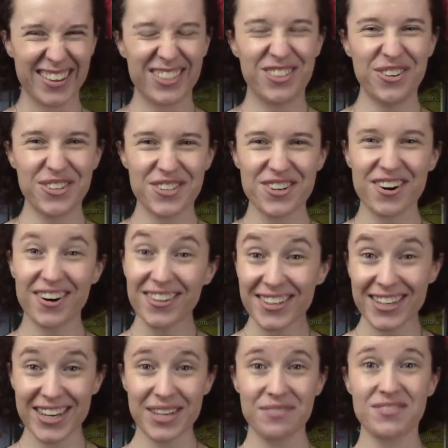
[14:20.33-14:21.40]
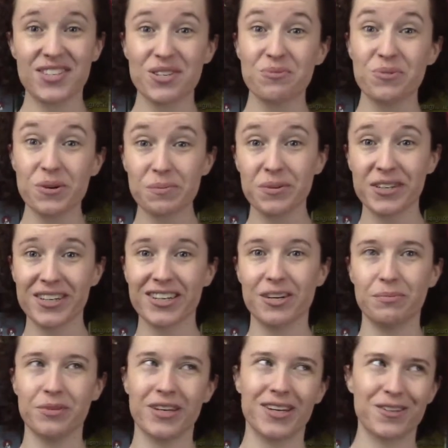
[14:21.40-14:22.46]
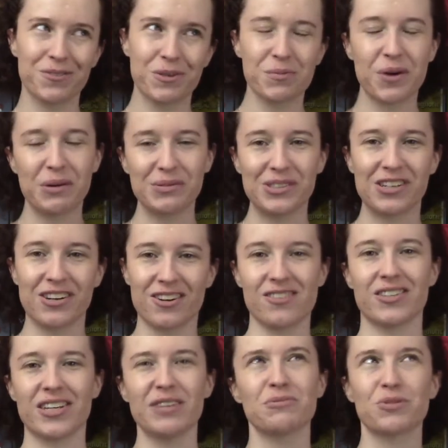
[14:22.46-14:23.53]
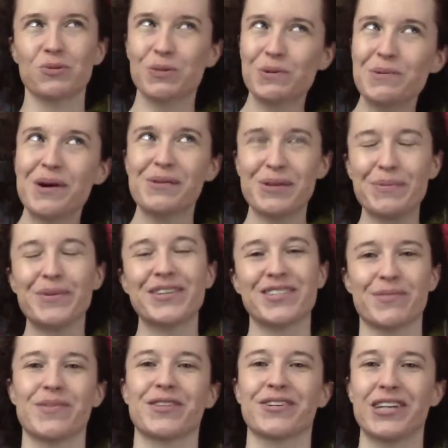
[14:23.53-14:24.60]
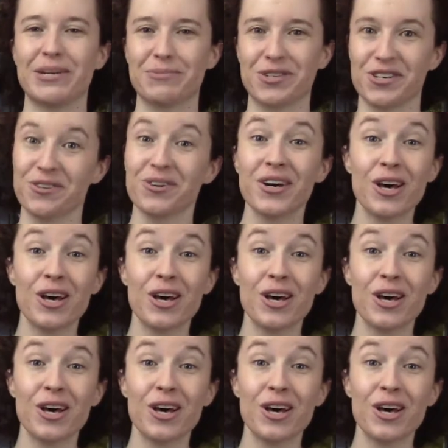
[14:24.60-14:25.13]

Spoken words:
Those are all the games that we're planning on playing. Well, probably not all the games. We'll probably play some other games too.